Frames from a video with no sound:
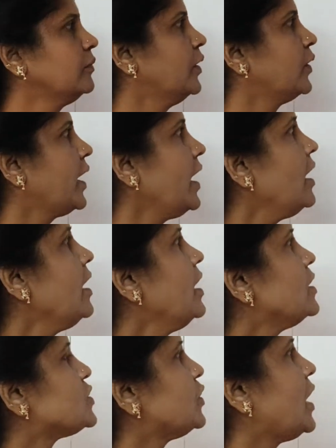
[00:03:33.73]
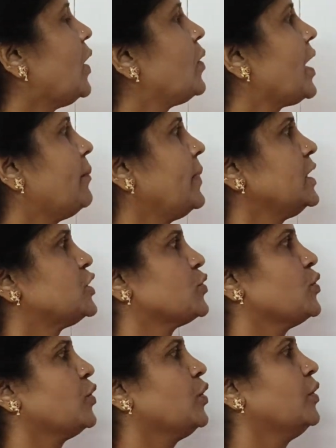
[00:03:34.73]
Okay, so now coming
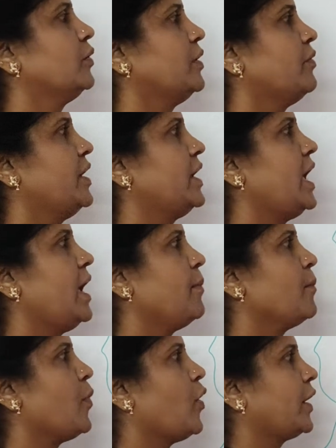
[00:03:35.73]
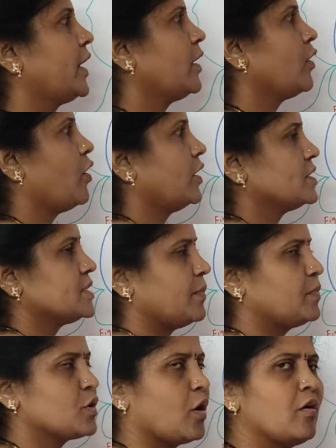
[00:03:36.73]
to the very important
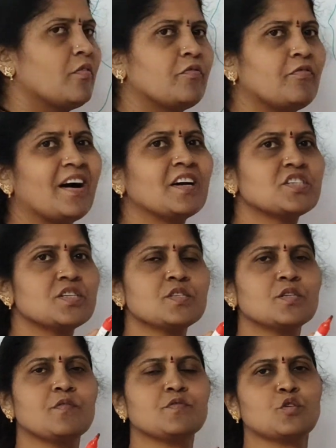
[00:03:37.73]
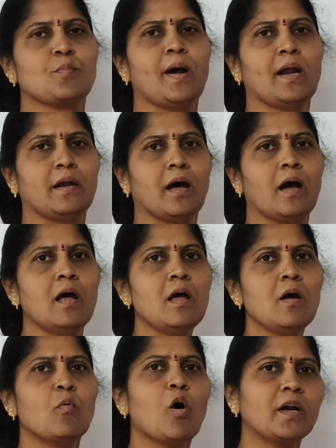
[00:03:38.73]
concept of functions of stomata.
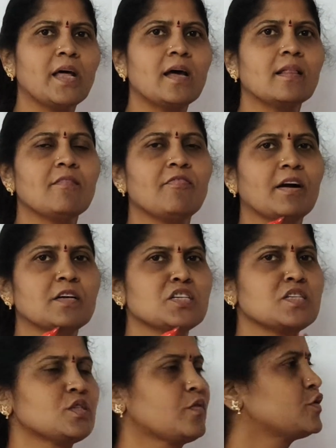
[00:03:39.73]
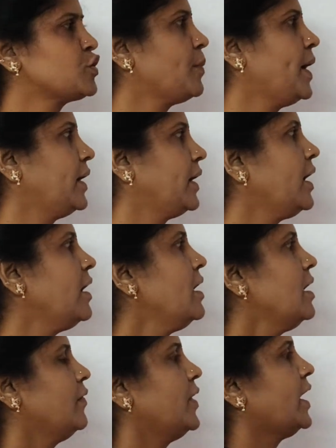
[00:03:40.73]
What are the functions of stomata?
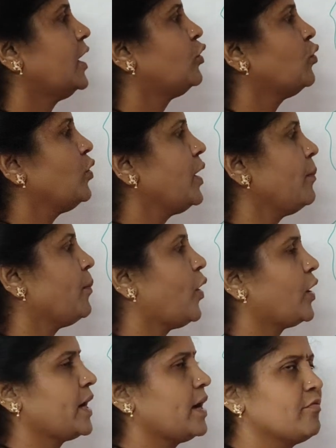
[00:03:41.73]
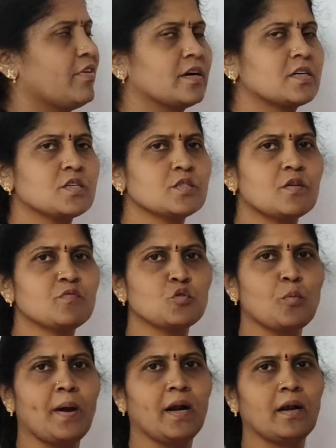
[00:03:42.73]
There are two important functions of
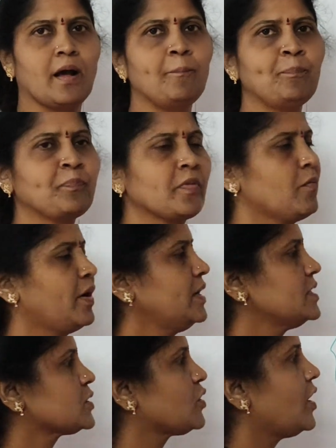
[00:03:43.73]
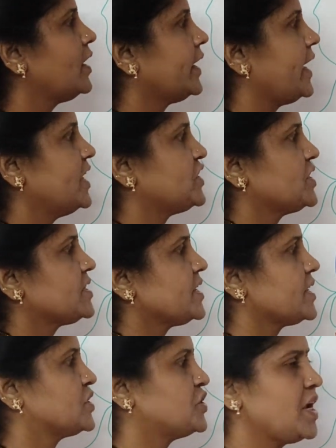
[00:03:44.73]
stomata. One is called gaseous
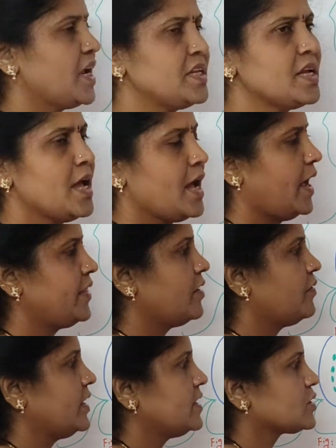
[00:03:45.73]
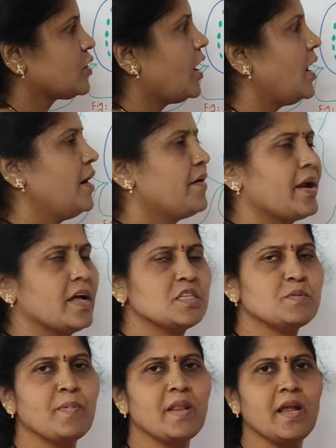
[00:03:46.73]
exchange, other one is called
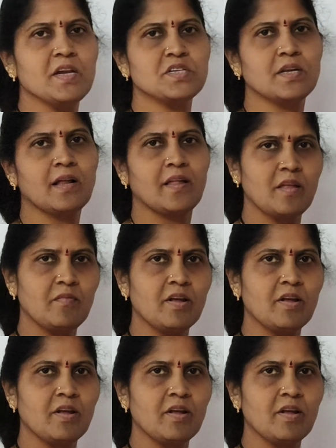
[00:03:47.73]
transpiration.